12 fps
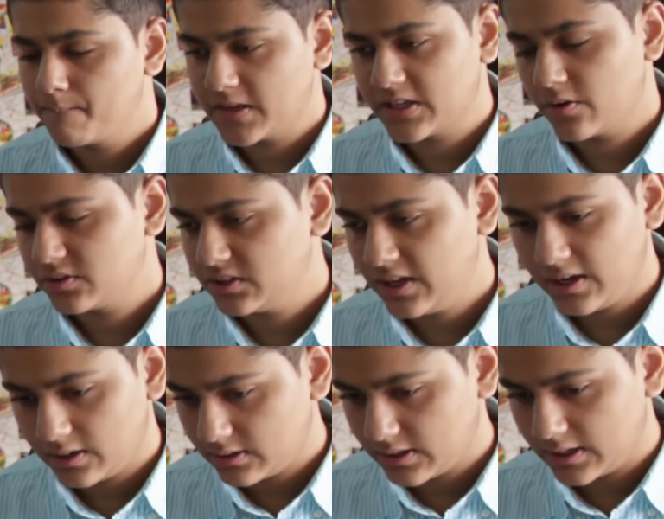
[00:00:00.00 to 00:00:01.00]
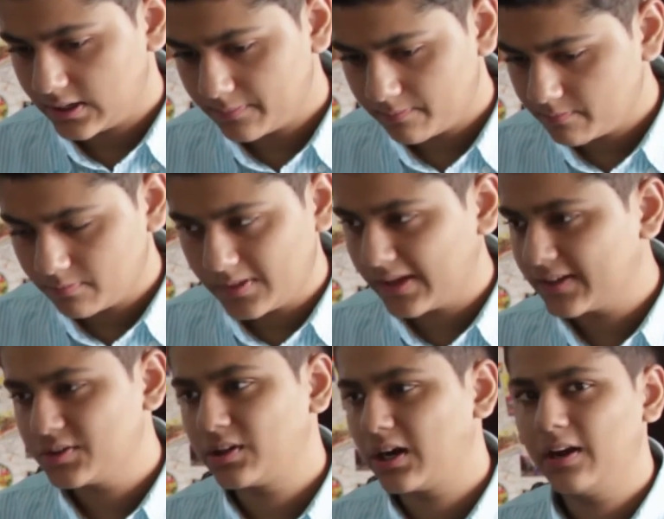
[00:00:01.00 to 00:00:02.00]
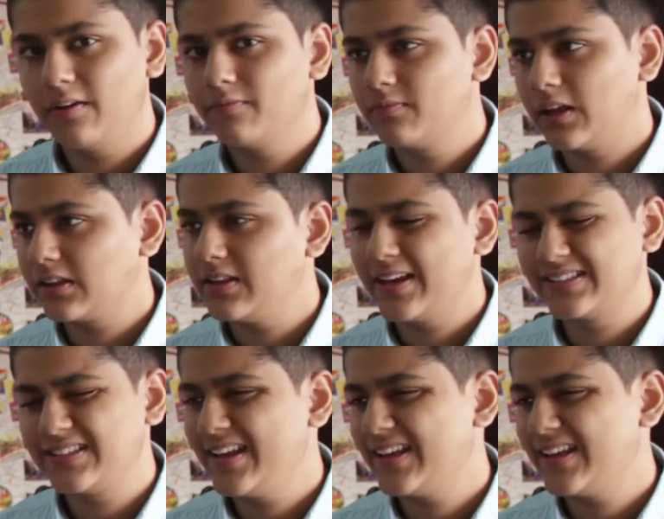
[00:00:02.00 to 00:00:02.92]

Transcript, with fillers: as I was saying, that they can drive like the ST,